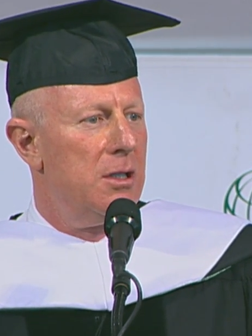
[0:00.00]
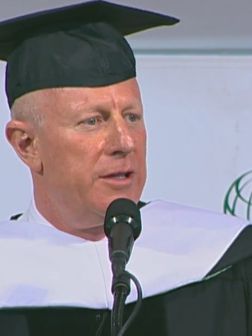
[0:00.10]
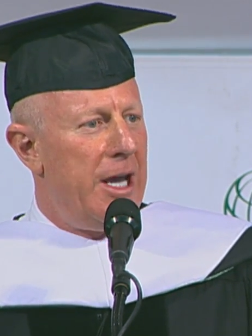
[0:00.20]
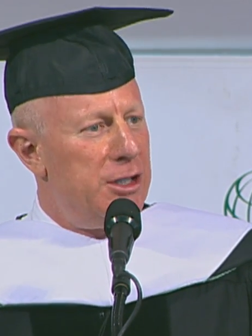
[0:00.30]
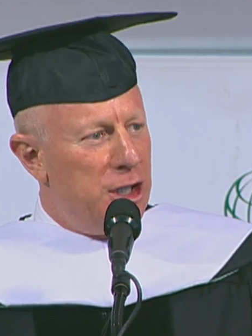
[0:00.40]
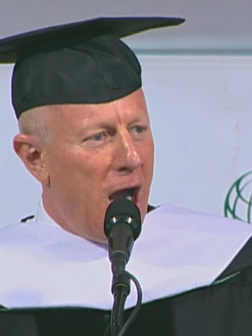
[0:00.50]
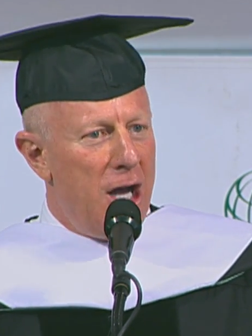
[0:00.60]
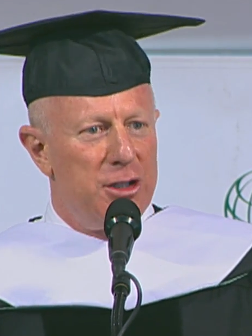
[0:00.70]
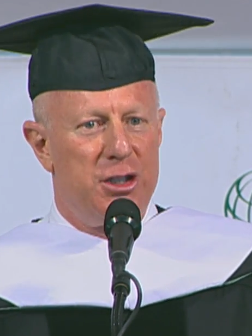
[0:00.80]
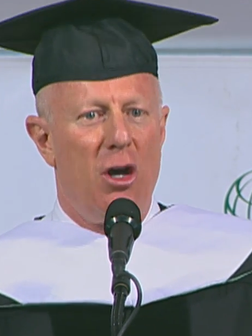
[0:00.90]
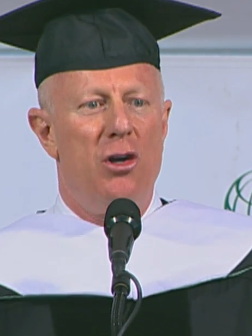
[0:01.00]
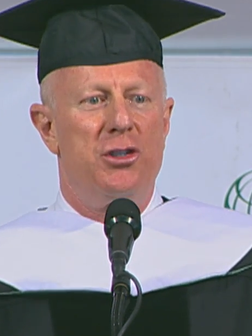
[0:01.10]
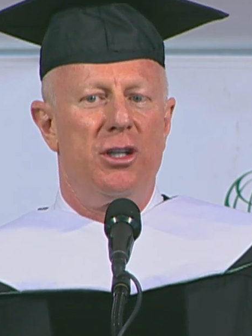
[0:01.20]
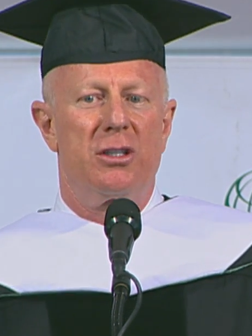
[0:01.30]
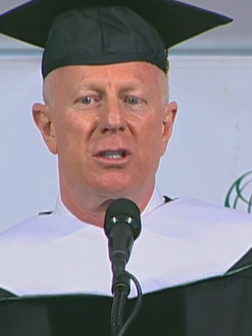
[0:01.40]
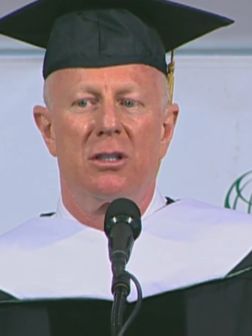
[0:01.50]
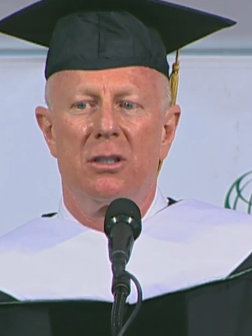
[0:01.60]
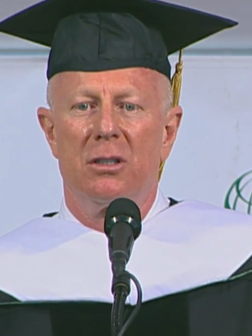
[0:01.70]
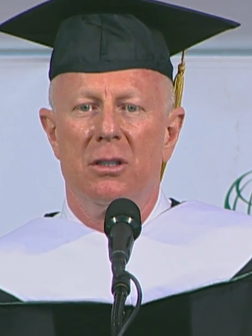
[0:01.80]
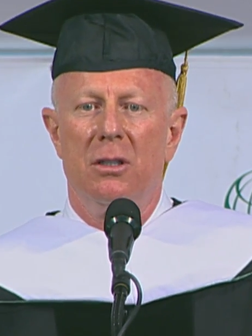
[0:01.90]
They are child soldiers,
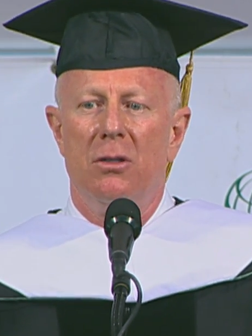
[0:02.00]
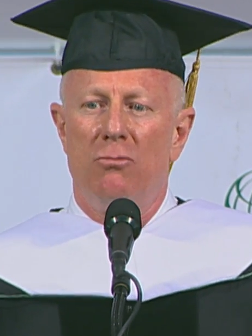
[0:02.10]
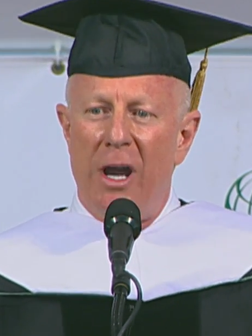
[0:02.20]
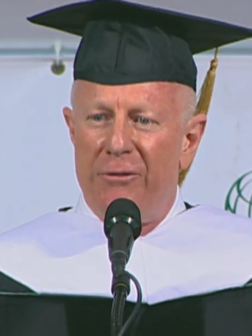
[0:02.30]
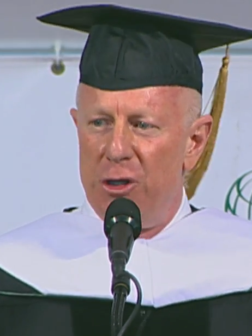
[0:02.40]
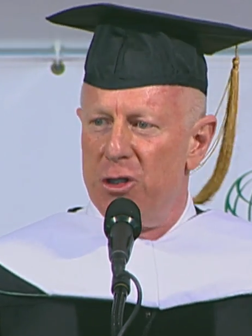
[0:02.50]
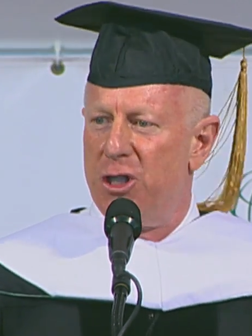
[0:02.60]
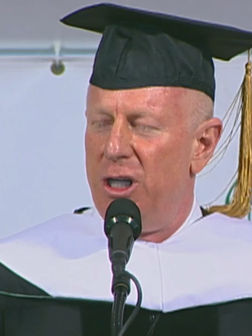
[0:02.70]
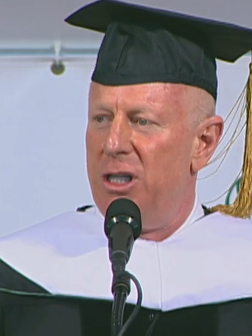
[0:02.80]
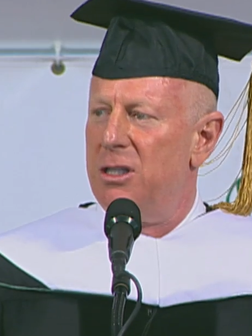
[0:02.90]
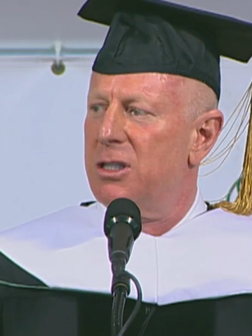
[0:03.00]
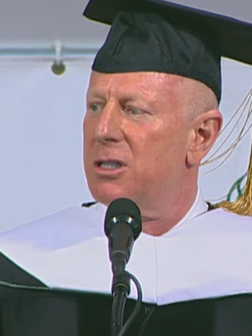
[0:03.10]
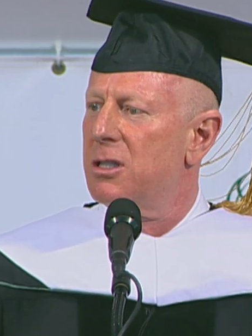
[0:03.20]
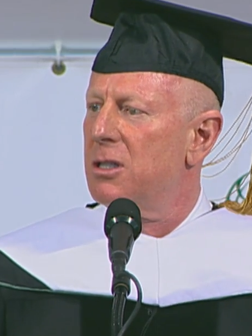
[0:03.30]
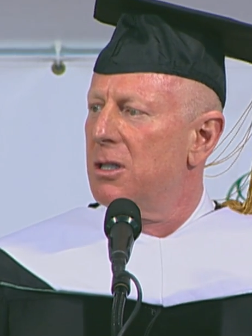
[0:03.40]
refugees,